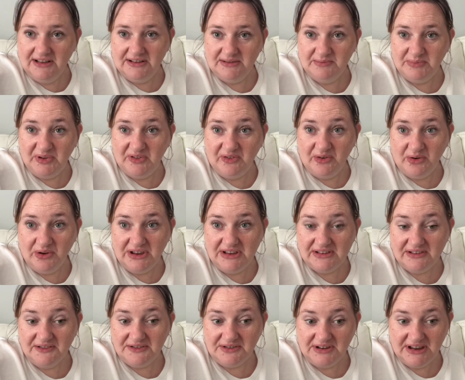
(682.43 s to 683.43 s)
before he's
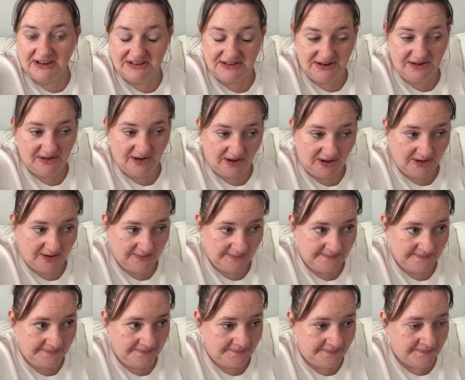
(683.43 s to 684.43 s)
off to his new home.
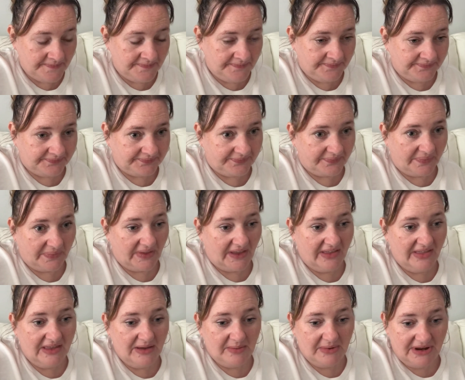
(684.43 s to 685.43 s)
And
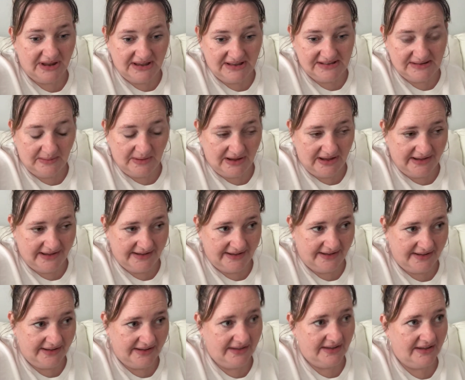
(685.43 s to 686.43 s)
then when he's away,
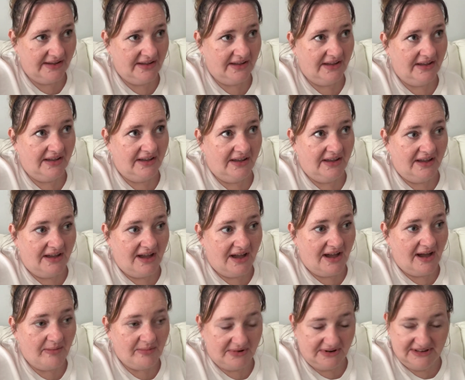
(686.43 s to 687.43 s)

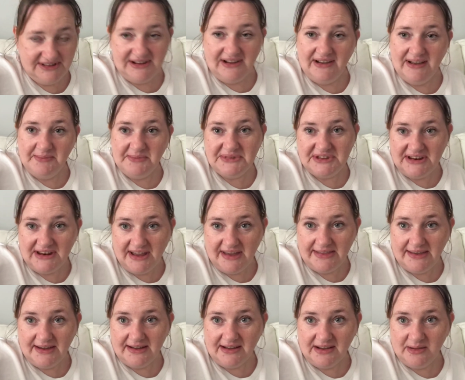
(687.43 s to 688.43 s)
I'm going to start emptying out
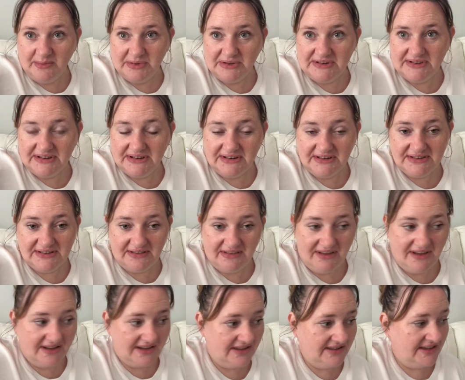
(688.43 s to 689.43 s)
that cupboard so that I
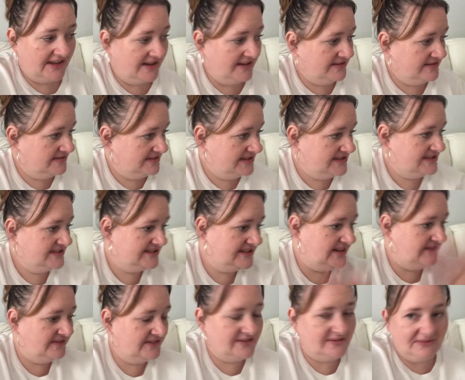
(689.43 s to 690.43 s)
can get this stuff
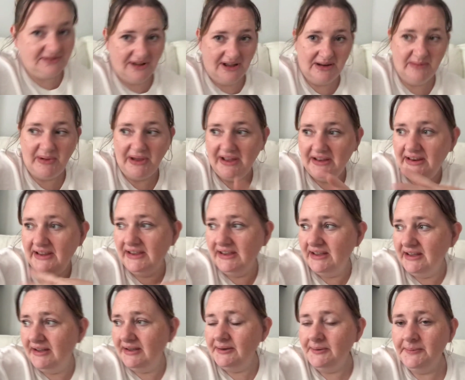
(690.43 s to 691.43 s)
that's all lying about in
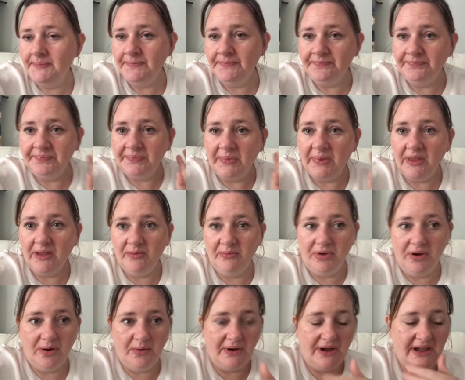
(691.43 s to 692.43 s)
here put
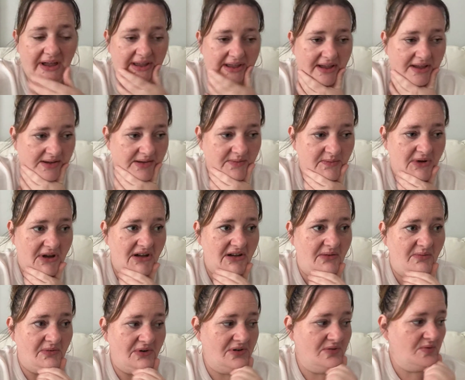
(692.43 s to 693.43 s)
away. But I'm
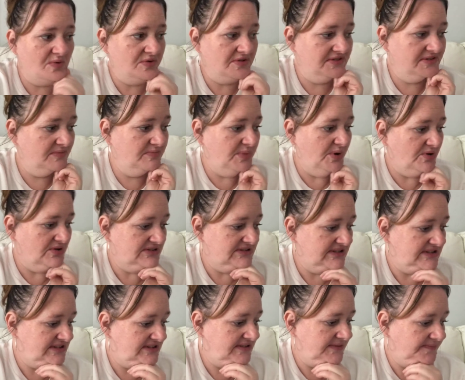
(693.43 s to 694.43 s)
going to order some
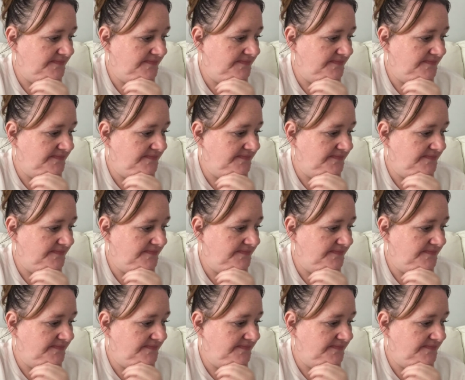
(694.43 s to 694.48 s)
boxes